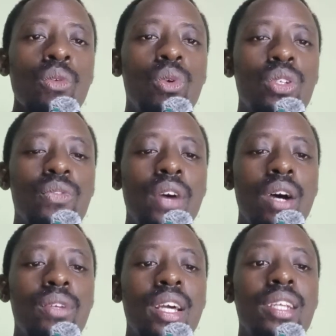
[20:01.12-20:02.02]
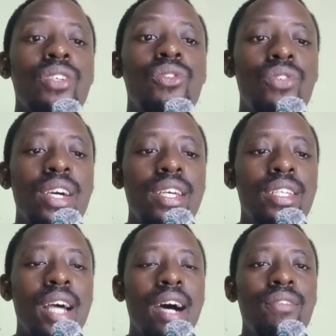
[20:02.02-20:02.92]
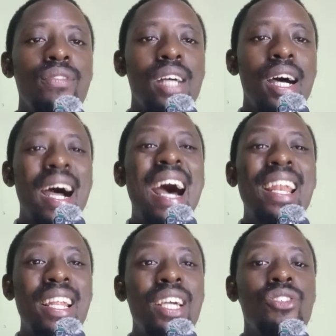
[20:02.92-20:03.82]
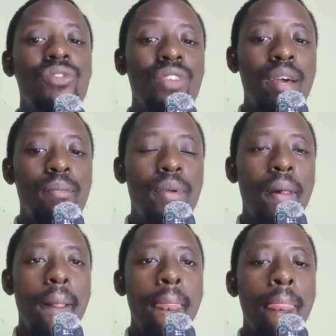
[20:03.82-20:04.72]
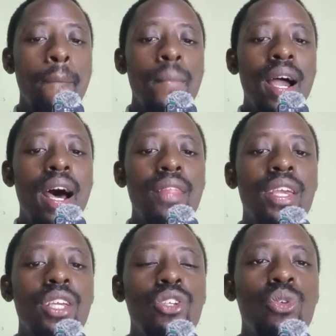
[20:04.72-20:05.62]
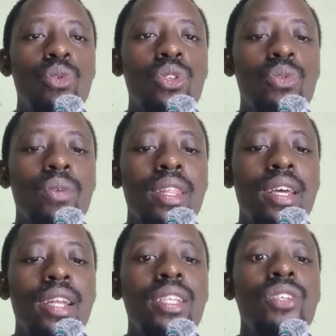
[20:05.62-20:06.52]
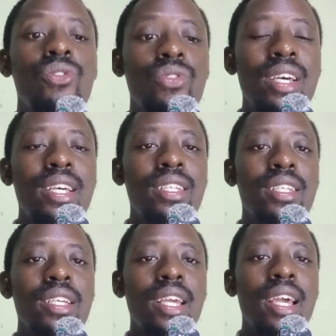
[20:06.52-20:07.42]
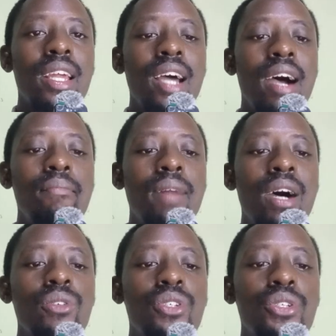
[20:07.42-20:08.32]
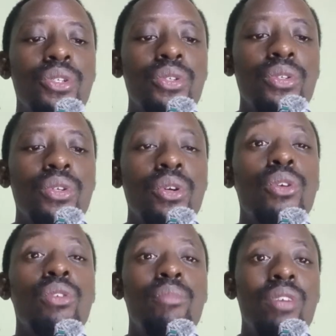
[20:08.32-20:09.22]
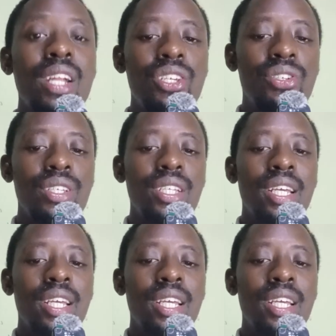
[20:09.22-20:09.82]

was found distressed after alleged rape. And the issue was whether distress can amount to corroboration.